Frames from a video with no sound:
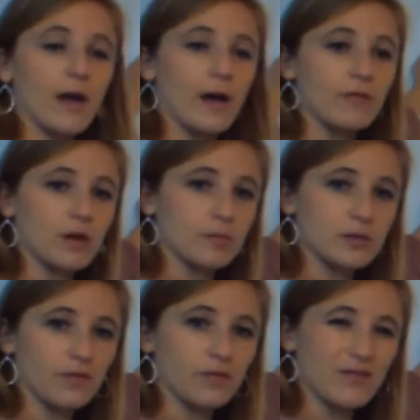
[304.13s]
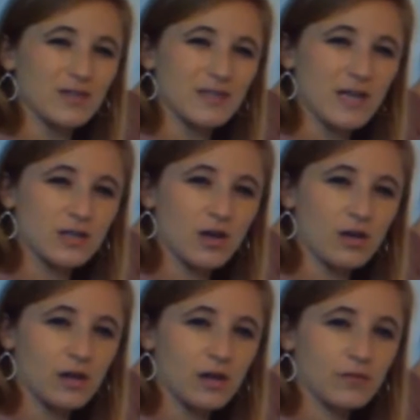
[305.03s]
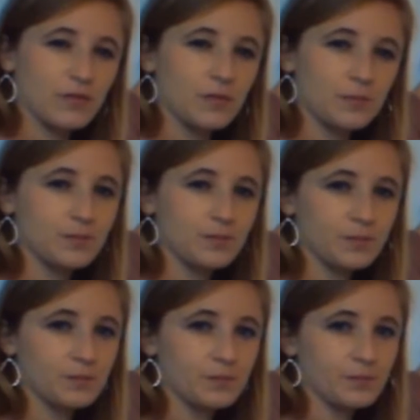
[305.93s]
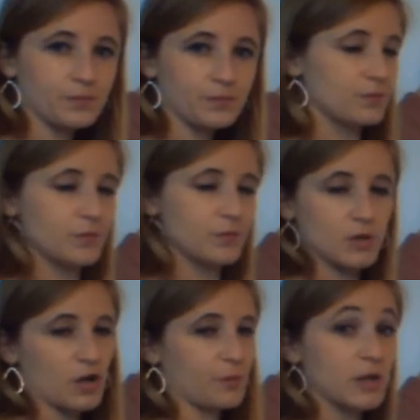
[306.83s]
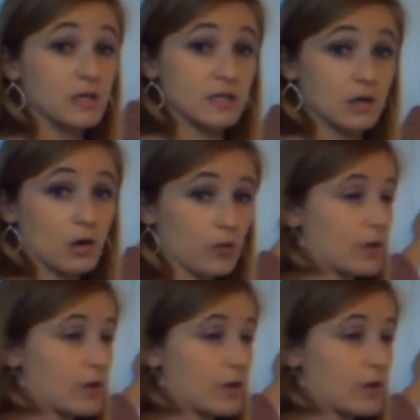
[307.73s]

it up to 5. Is that tall enough? No, it needs to go all the way up to